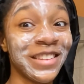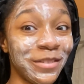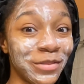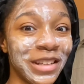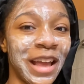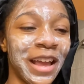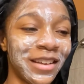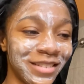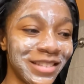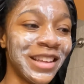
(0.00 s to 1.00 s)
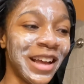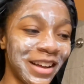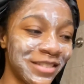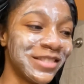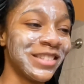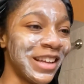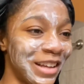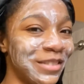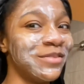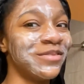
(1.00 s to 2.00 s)
I'm saying, yeah,
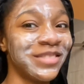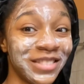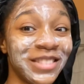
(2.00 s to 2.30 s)
I'm